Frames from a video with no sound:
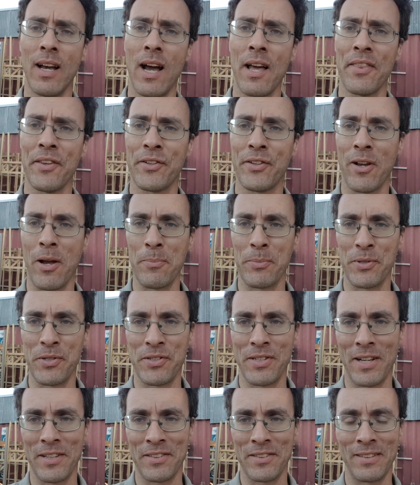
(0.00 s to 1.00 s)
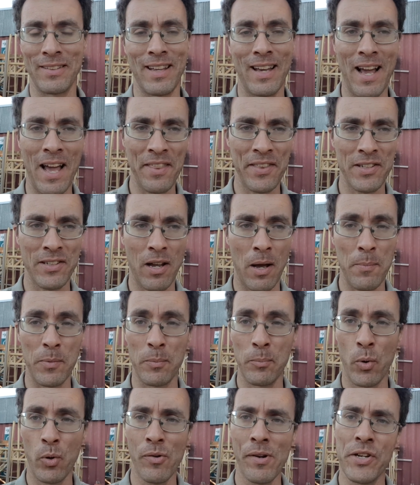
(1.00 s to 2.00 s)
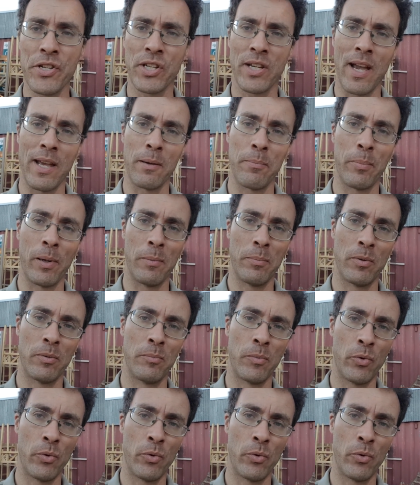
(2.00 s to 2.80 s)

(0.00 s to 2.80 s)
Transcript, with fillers: Other times it doesn't. Other times more educated people,